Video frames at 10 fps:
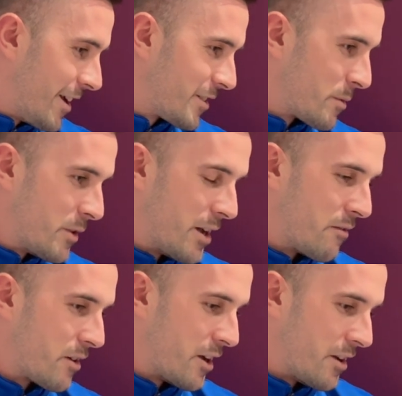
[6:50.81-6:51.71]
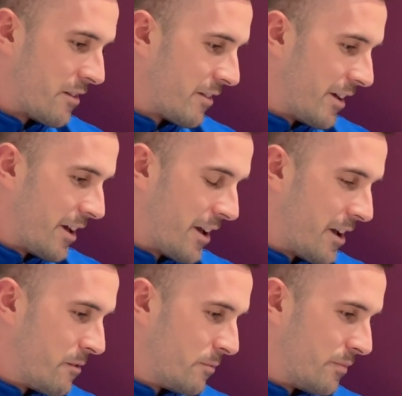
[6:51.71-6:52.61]
It's a bit of
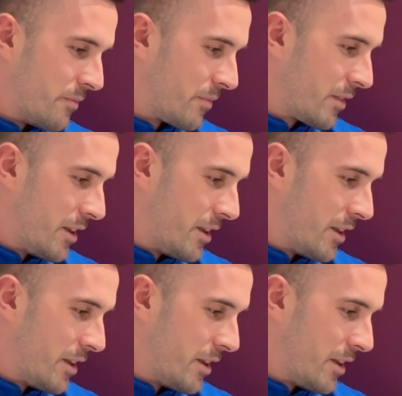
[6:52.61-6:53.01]
everything.